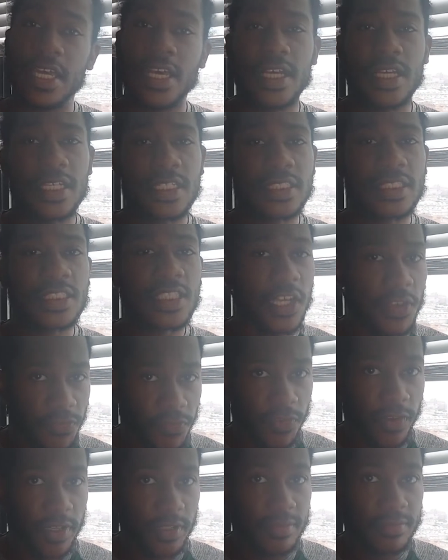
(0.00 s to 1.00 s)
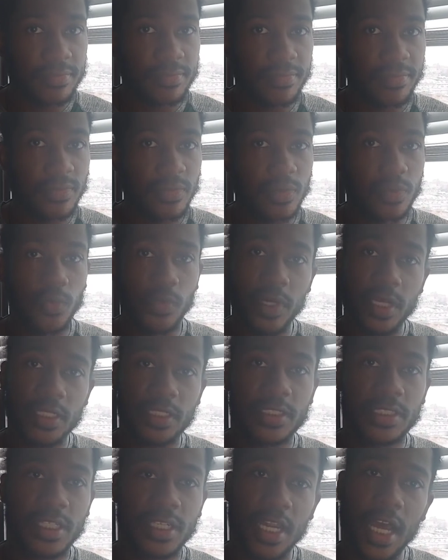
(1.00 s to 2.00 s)
is different,
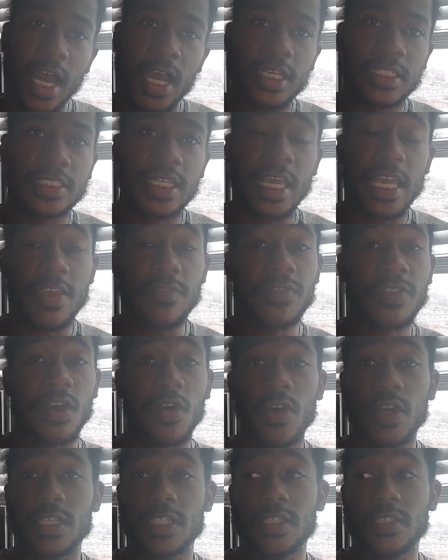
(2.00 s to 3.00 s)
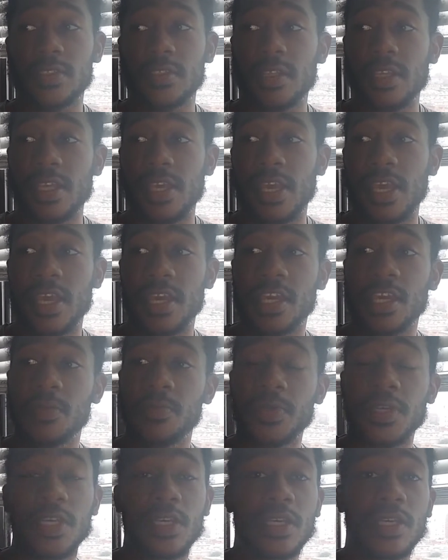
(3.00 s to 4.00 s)
which in hindsight, even though it could
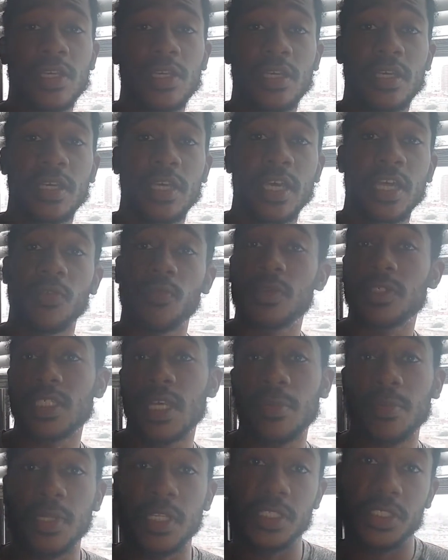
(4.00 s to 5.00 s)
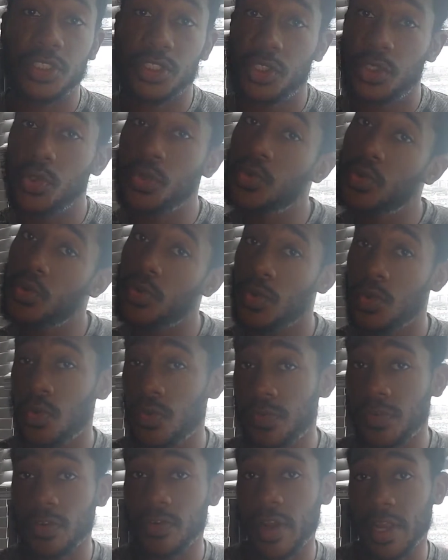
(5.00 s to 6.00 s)
be in resemblance to
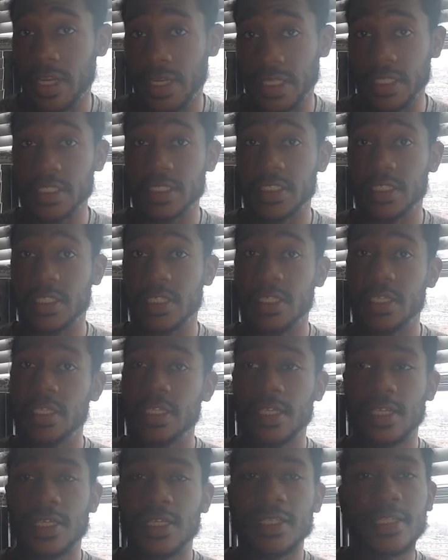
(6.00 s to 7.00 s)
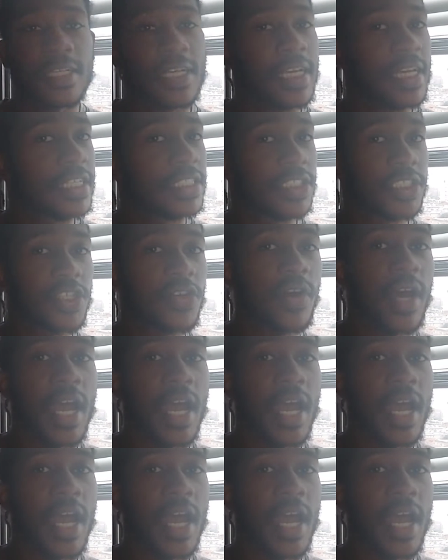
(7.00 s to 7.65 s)
Oud for Greatness, it still